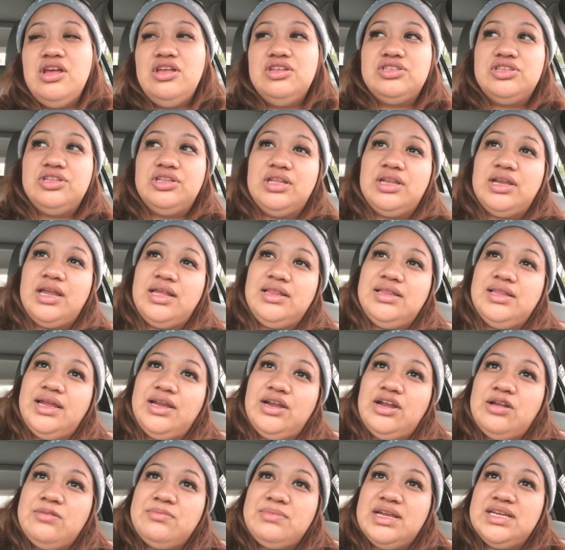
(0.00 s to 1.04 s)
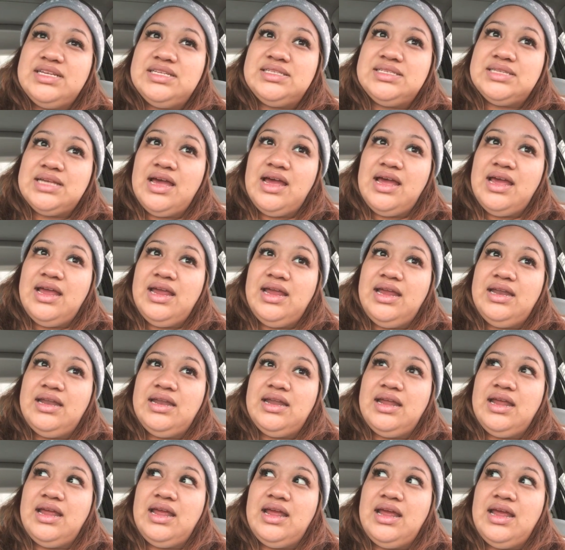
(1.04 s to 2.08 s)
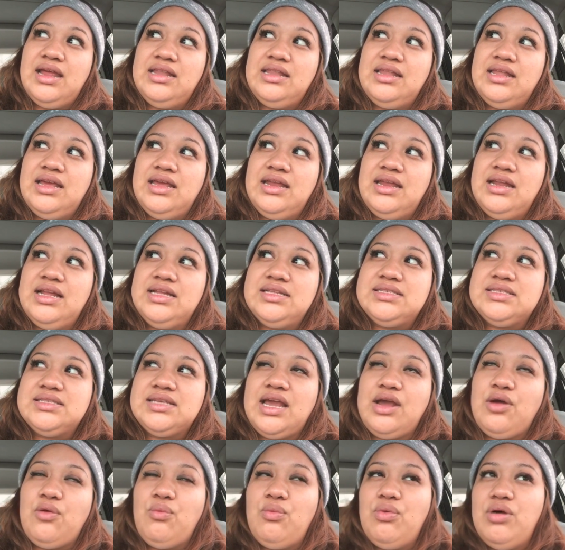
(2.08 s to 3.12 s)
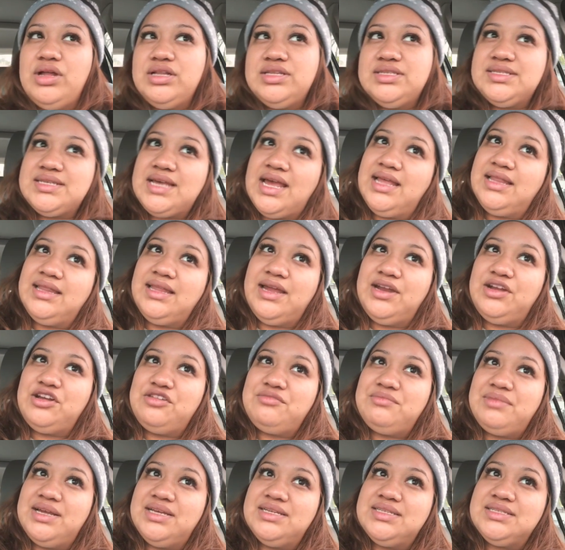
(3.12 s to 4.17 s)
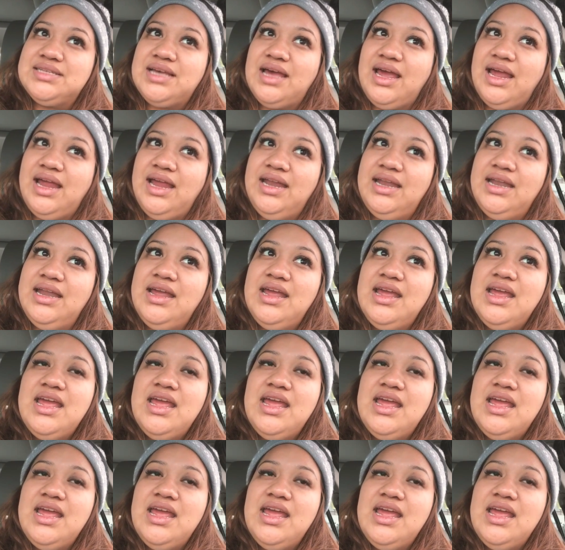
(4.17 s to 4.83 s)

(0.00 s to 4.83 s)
So then I laid on my side, and then it's like once I laid on my side,